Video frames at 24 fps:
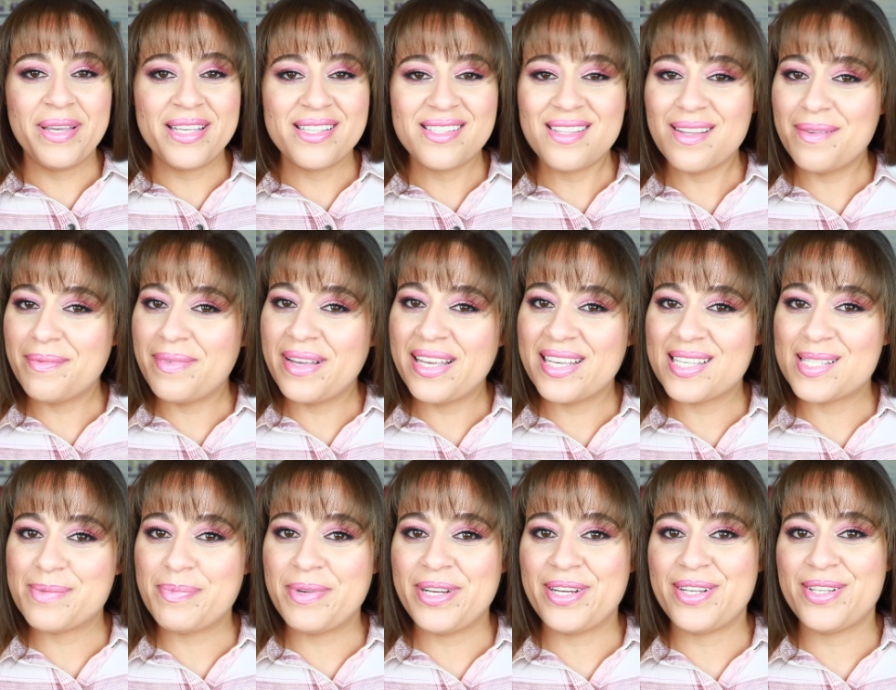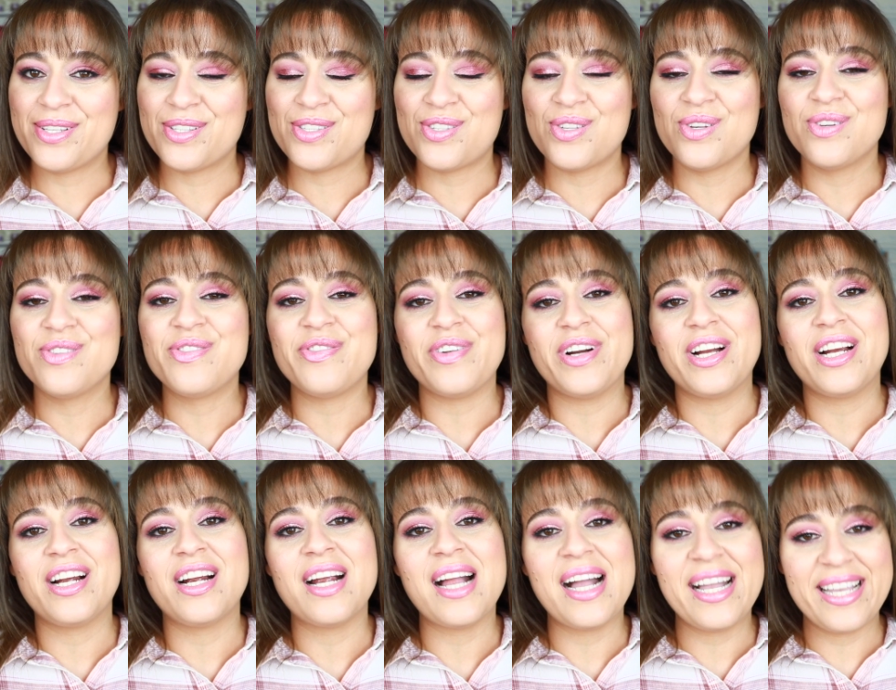Based on my experience so
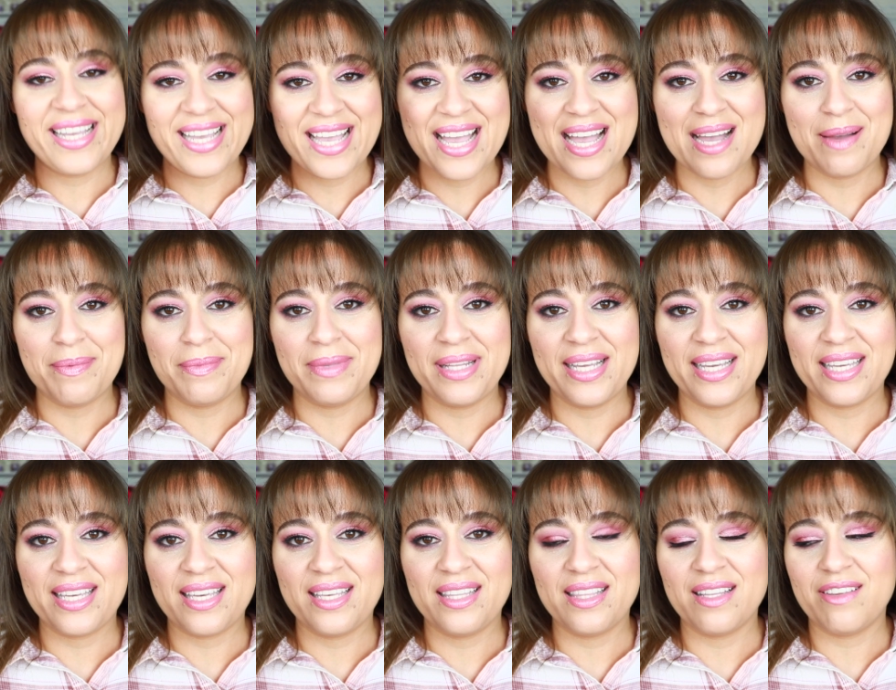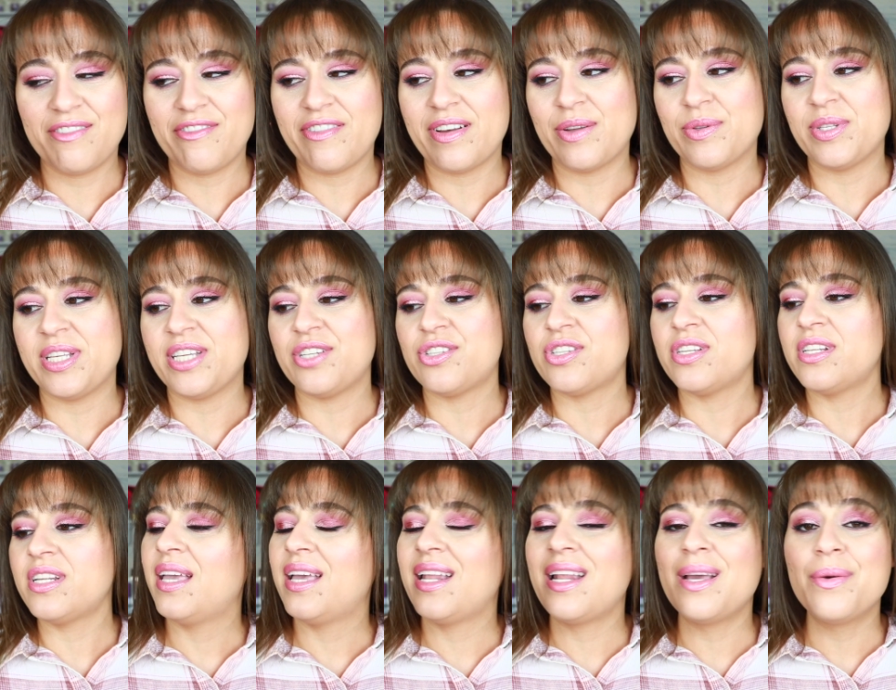far, I am liking the
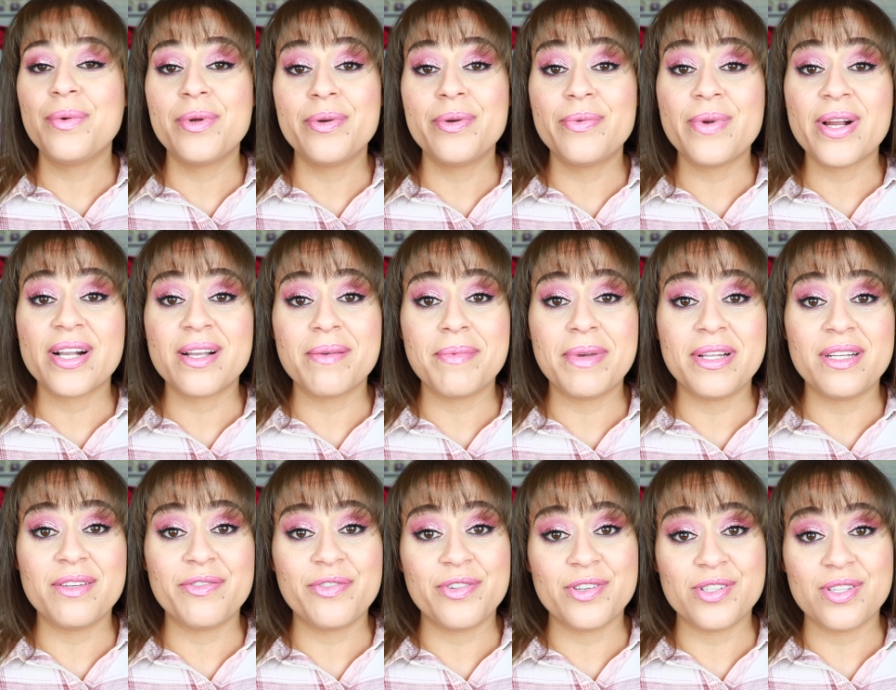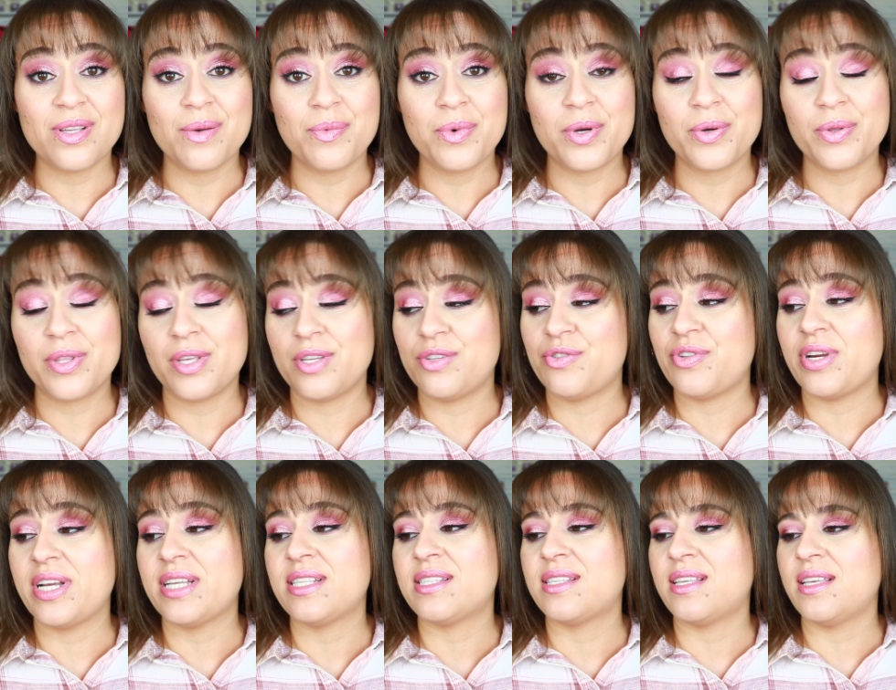foundation, and I would recommend it for someone with a
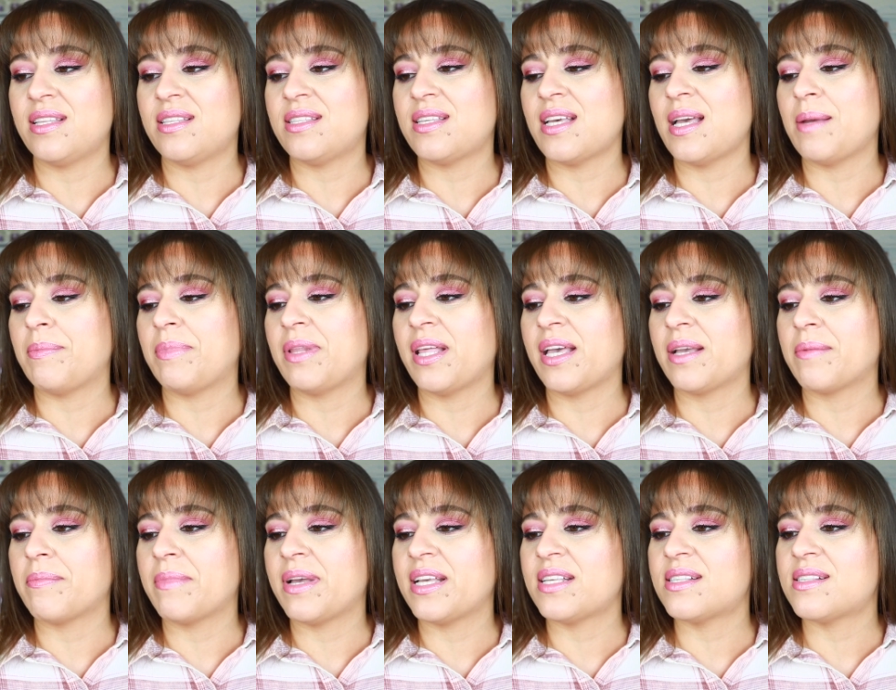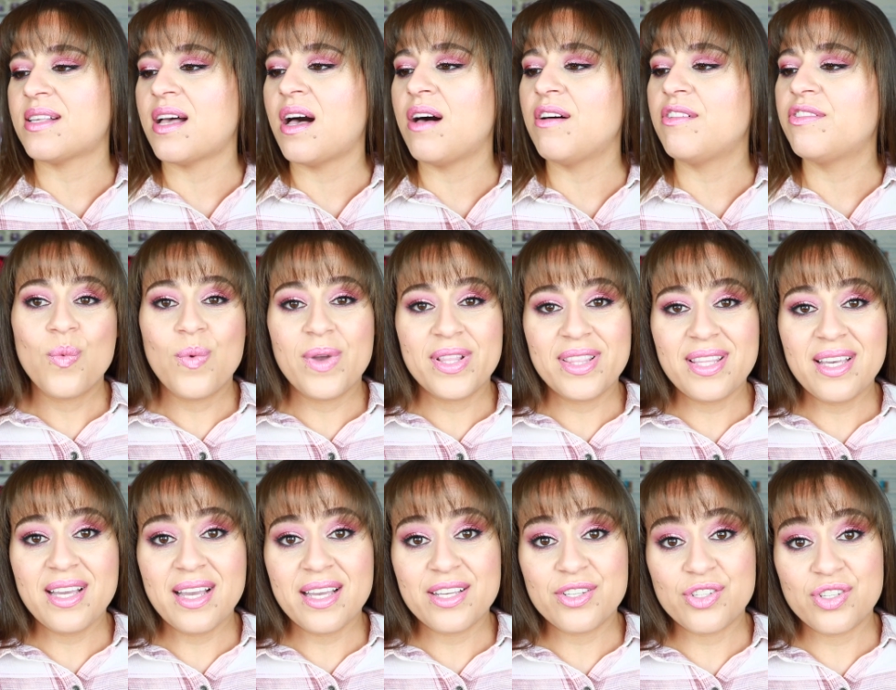dry skin type like myself. One
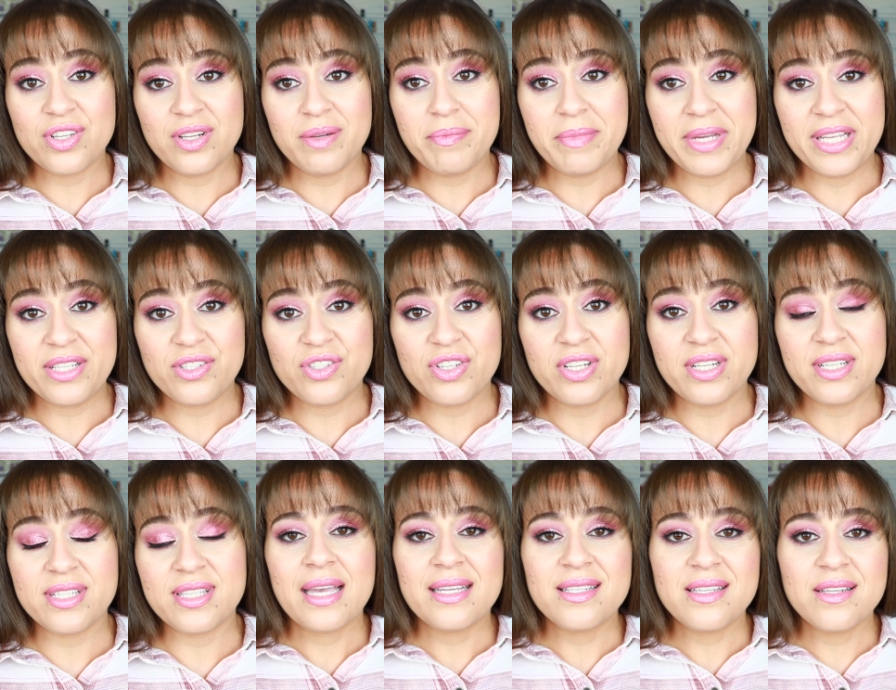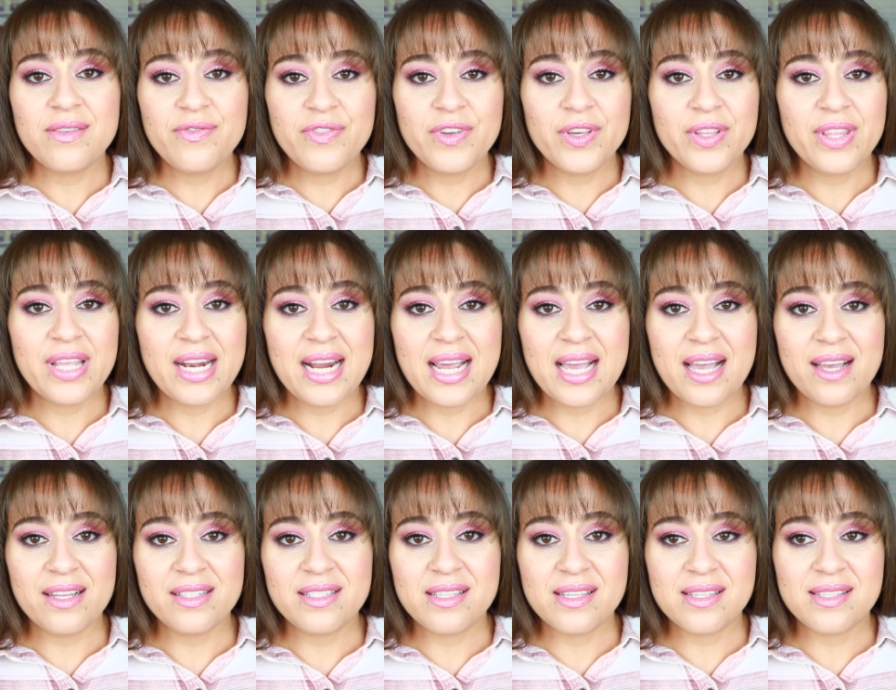thing I should mention is it did feel that I
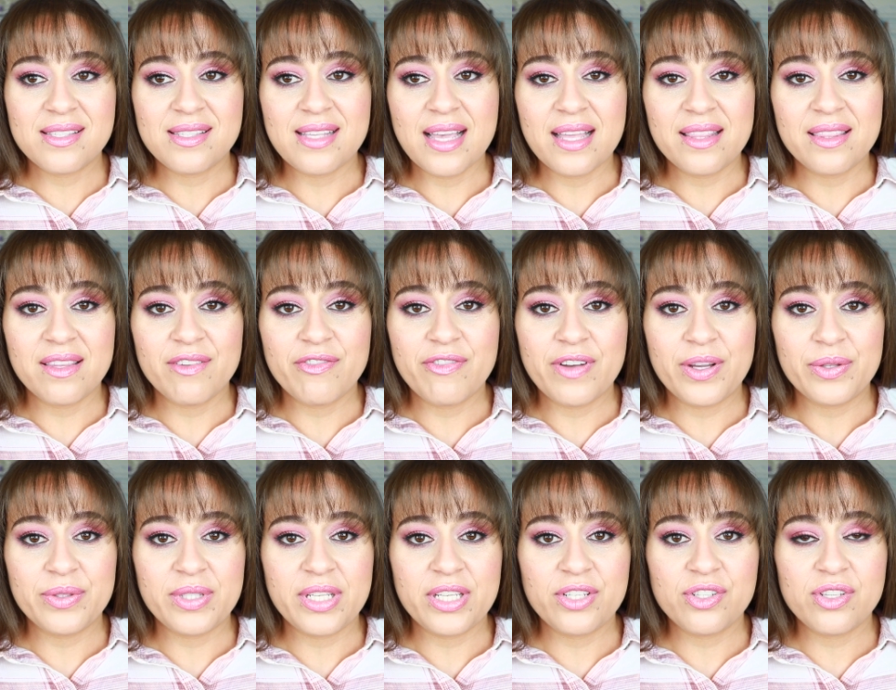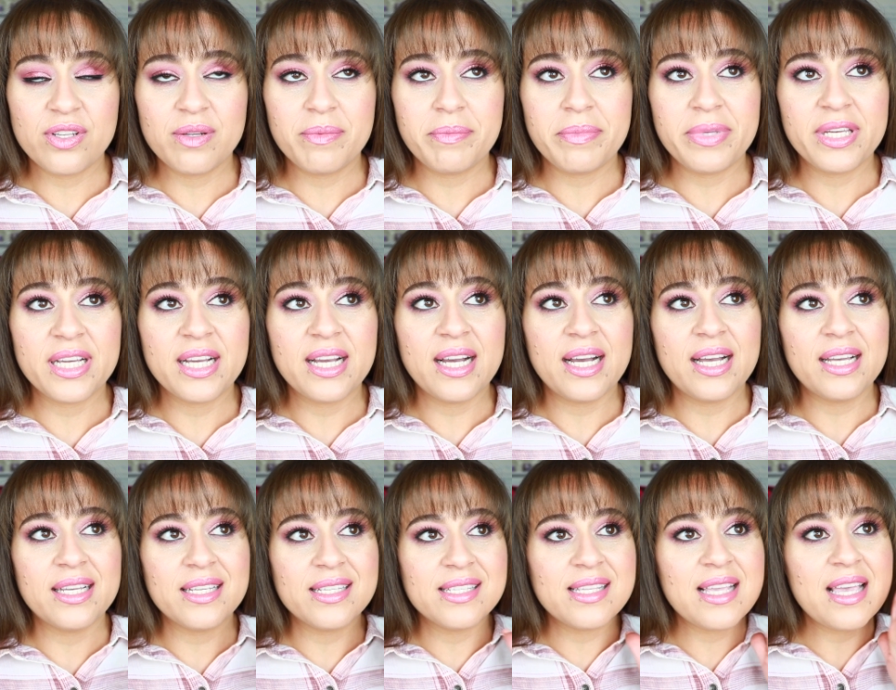had to set the foundation because